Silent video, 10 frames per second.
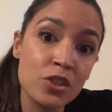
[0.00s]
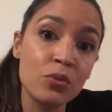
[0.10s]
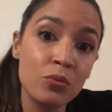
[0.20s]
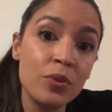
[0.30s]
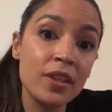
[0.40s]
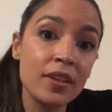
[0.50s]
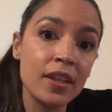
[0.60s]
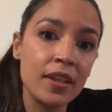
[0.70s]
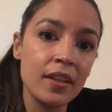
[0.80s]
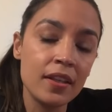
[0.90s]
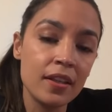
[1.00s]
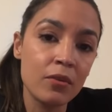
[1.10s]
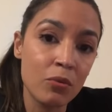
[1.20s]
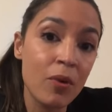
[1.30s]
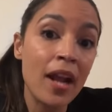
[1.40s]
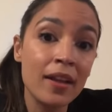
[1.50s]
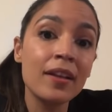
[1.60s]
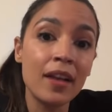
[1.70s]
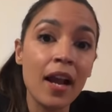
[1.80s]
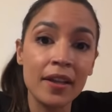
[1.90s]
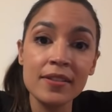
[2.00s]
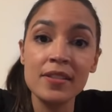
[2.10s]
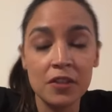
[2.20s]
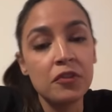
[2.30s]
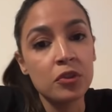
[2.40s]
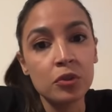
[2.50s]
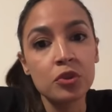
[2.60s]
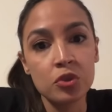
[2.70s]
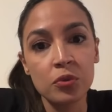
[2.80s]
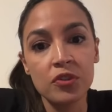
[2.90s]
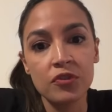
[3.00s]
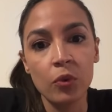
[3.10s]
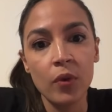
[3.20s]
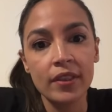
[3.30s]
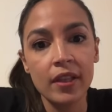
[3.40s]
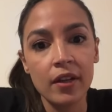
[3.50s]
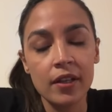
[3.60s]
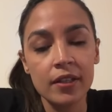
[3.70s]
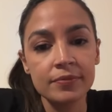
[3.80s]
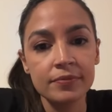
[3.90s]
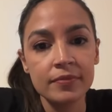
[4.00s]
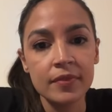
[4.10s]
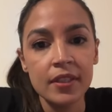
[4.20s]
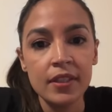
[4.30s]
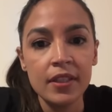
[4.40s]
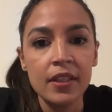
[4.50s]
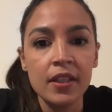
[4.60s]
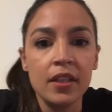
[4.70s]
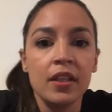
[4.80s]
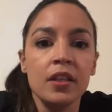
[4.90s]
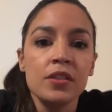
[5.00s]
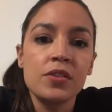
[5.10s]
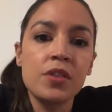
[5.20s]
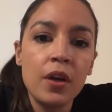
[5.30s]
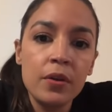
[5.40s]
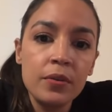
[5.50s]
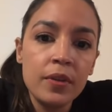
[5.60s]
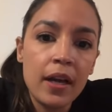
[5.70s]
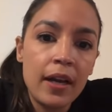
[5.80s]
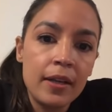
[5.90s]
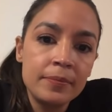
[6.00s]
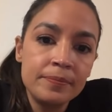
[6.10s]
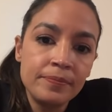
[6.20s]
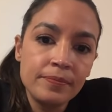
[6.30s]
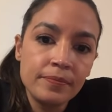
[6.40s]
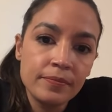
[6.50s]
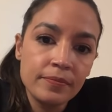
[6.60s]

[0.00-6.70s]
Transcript: to really recognize difficult truths for what they are. So, I